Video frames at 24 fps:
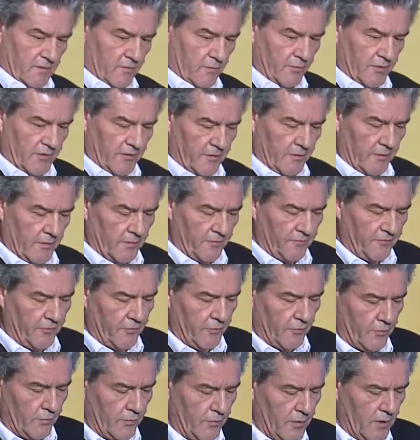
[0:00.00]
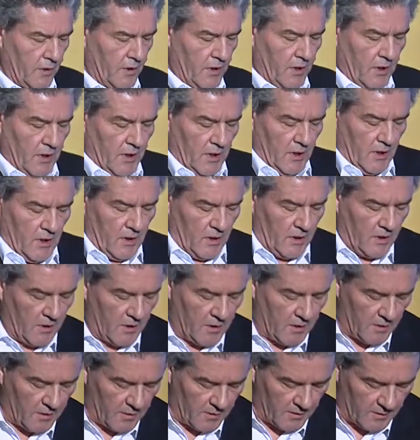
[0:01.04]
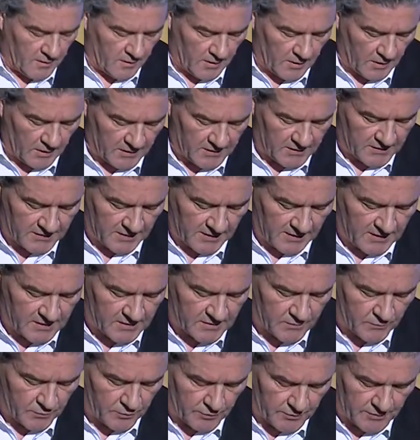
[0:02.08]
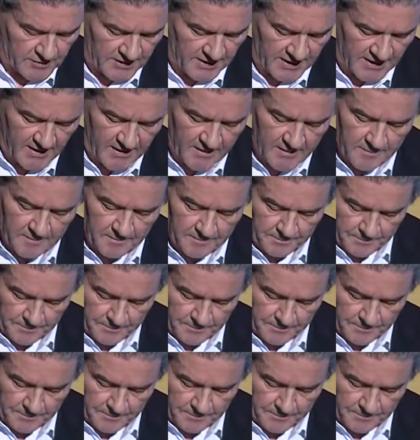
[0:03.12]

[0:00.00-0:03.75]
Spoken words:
with a few architects. There were 10.